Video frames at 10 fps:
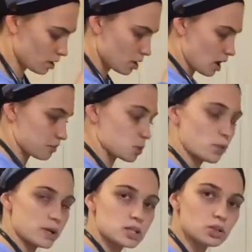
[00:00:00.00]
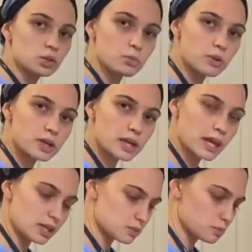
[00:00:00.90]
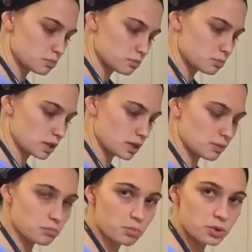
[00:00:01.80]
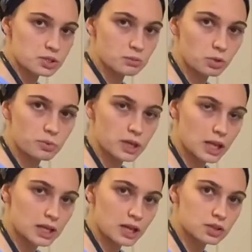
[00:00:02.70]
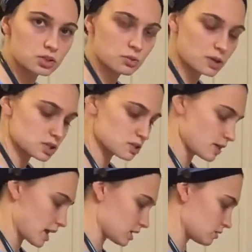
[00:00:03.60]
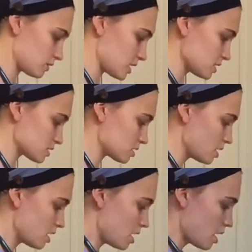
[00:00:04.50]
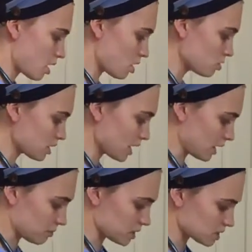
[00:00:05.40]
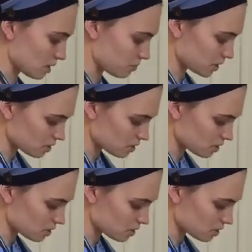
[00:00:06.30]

I'm going to lubricate and put some lubricate on the 2 inches of the end of this. Okay, I'm going to separate the